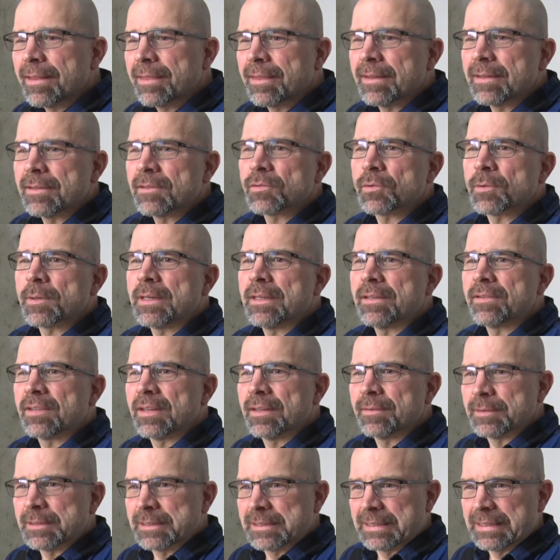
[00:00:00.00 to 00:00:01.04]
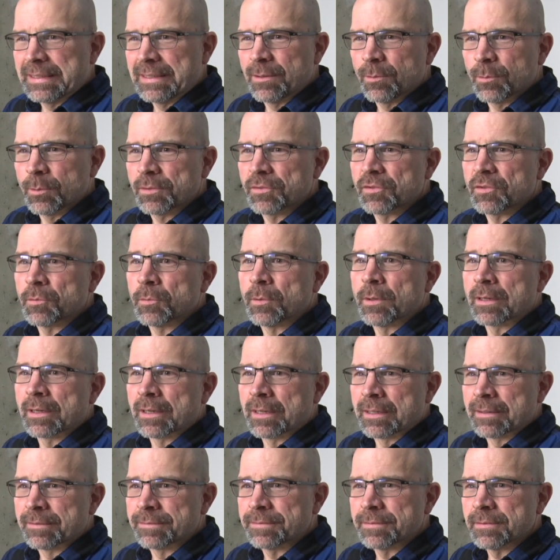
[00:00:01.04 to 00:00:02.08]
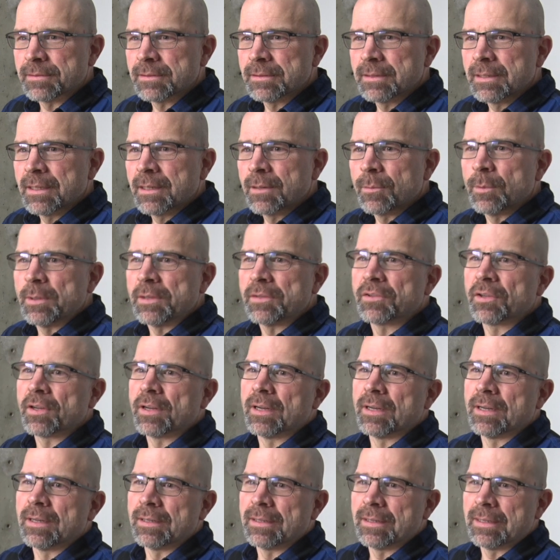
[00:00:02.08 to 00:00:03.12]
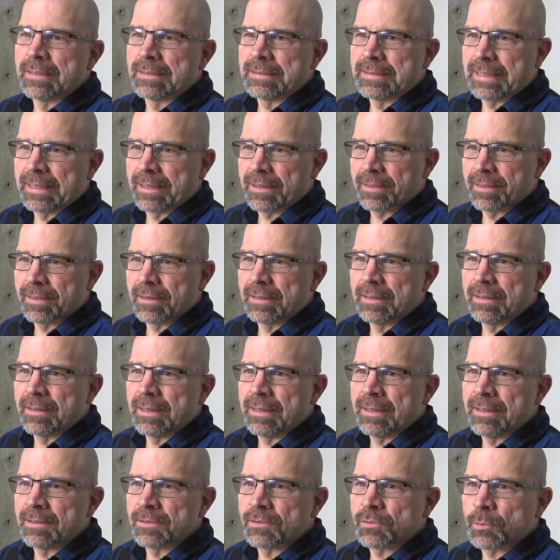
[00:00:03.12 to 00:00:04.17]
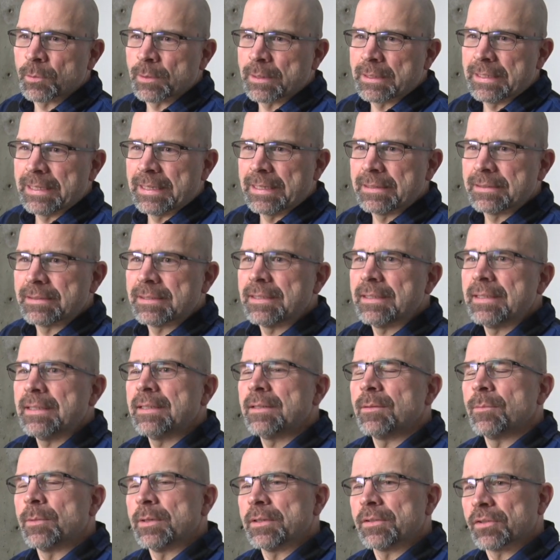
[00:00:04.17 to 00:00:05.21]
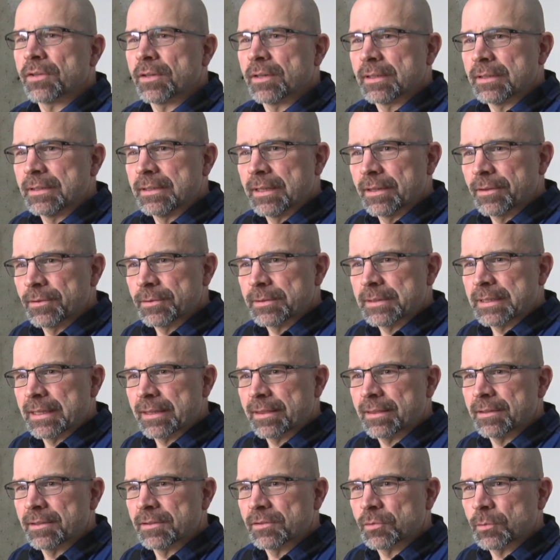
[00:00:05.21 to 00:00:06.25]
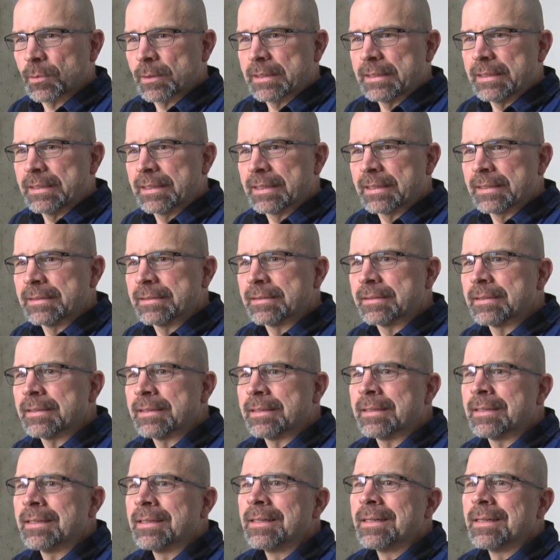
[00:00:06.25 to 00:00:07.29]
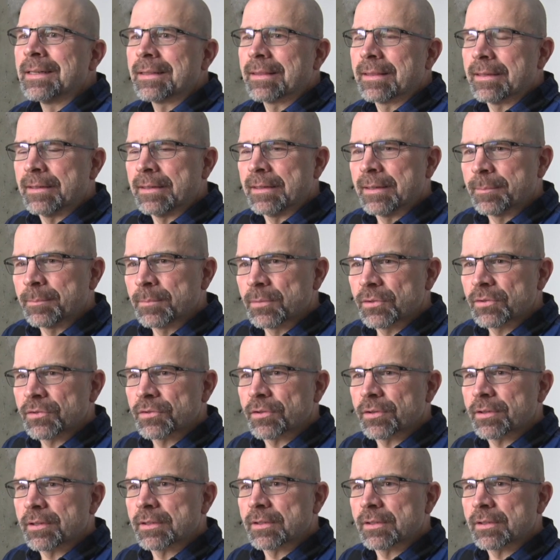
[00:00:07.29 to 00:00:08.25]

think 2017 was a one off. We saw a death in, in 2018, we saw another death in 2019. The numbers are